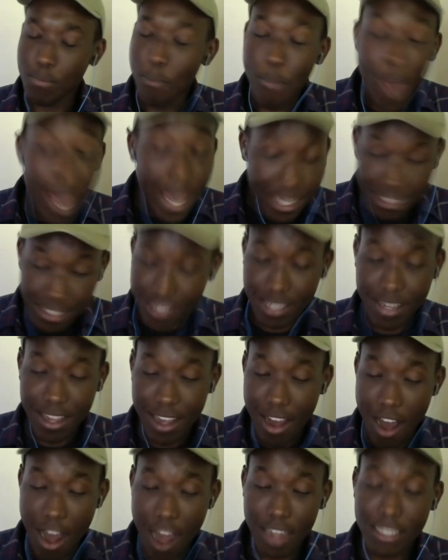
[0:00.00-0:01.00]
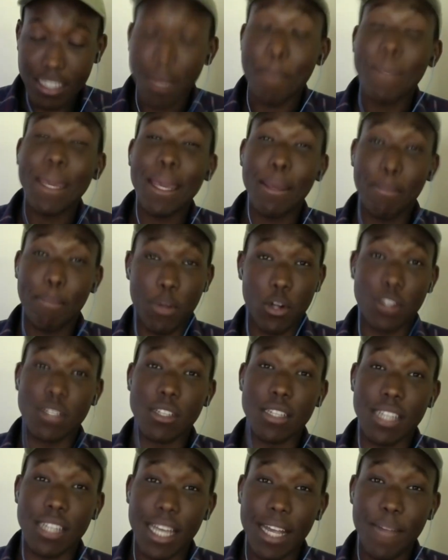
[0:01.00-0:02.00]
best, to me
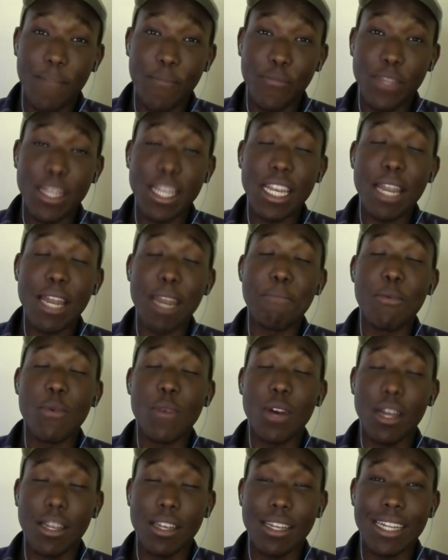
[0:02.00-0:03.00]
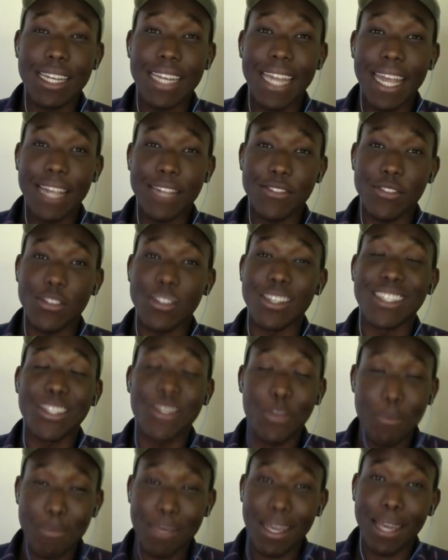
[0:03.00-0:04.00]
personally, the #1 dancer
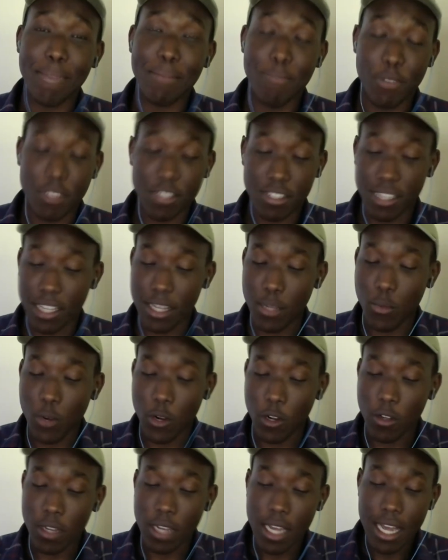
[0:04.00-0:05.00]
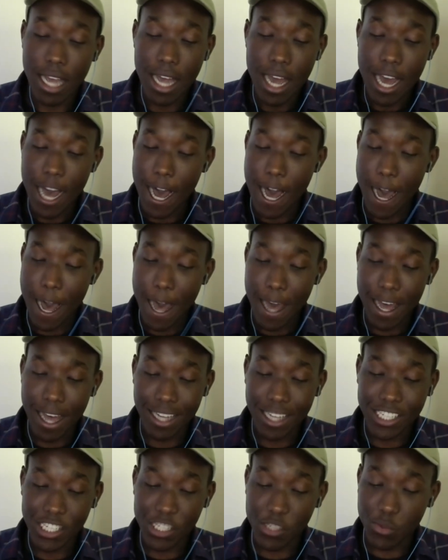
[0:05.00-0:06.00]
to me personally in the world.
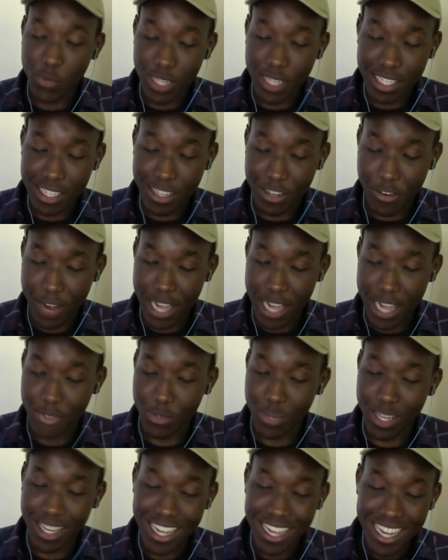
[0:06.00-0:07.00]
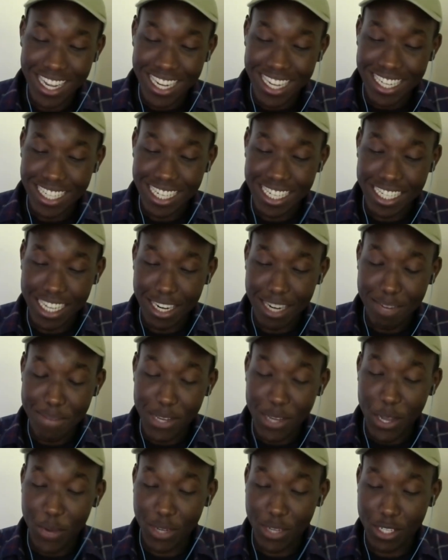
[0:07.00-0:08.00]
She's a recent graduate. She's going to
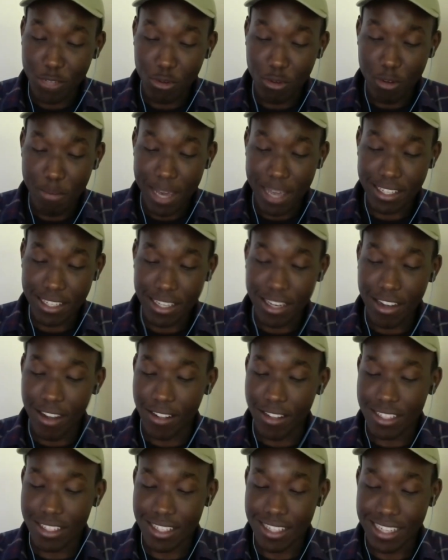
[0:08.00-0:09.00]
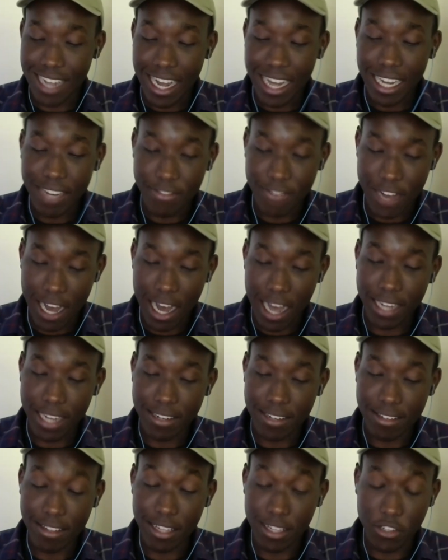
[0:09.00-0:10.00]
be going to an amazing college. It's kind of hot,
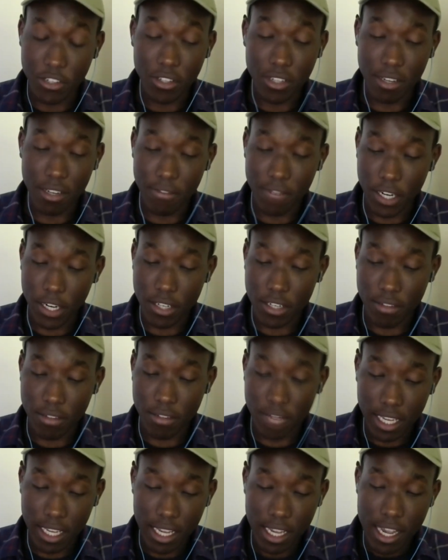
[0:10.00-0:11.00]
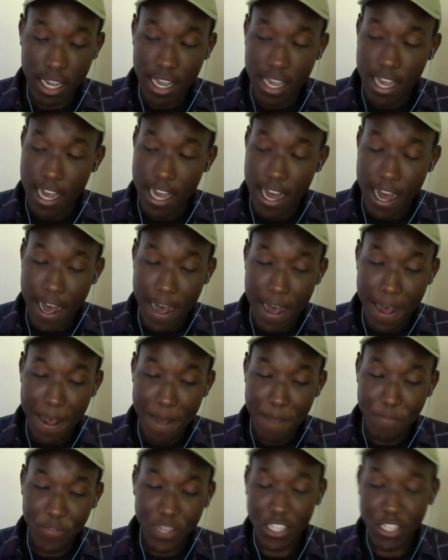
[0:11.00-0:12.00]
literally and figuratively.
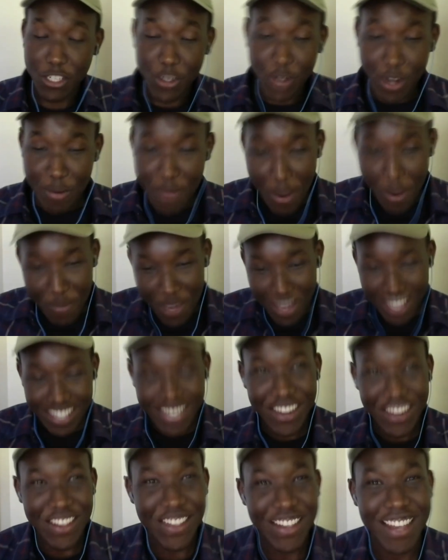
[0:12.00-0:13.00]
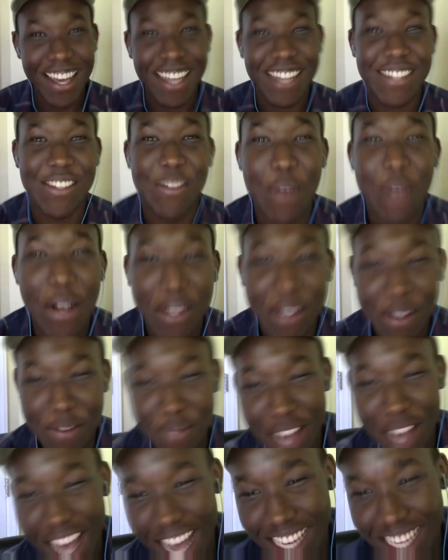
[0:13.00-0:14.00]
And she's doing amazing other things. So
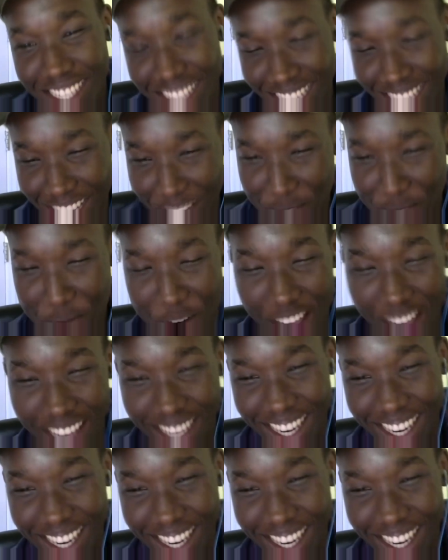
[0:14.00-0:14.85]
welcome, Ashleigh Brackett.